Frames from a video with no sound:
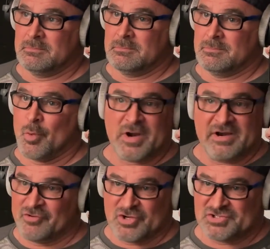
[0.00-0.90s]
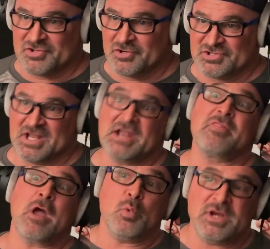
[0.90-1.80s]
whatever it is they're saying
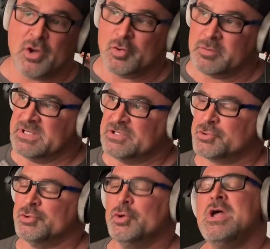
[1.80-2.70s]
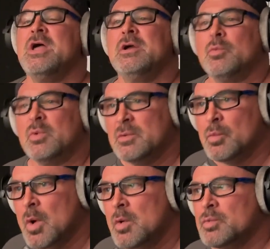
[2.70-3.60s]
that we know to be true, we
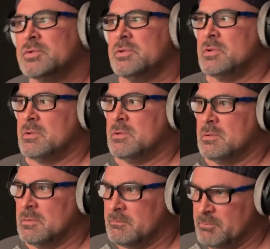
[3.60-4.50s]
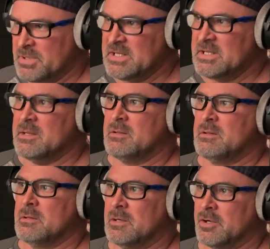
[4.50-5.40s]
won't be
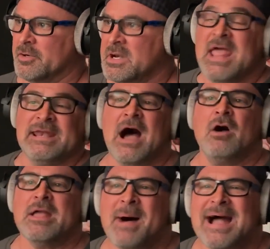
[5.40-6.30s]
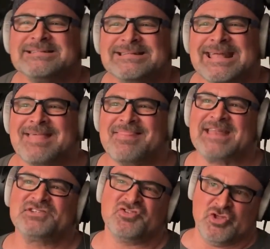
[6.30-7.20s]
hurt. Now, am I saying
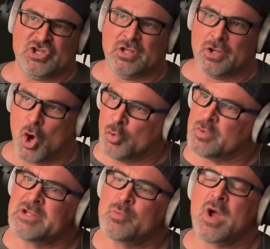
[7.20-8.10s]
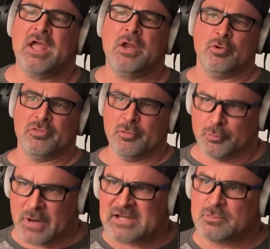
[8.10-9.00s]
that's the only way or the
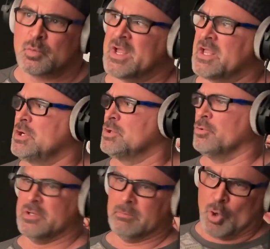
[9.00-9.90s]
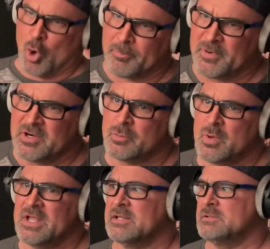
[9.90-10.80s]
right way or the appropriate
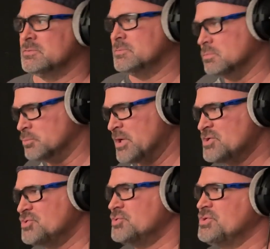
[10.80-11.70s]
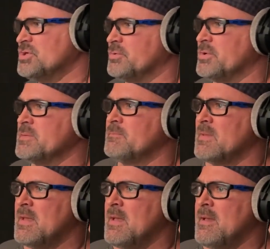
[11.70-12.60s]
way to raise your children?
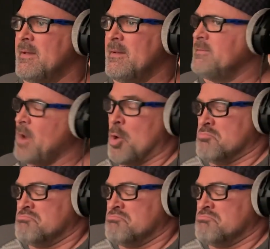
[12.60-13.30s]
No.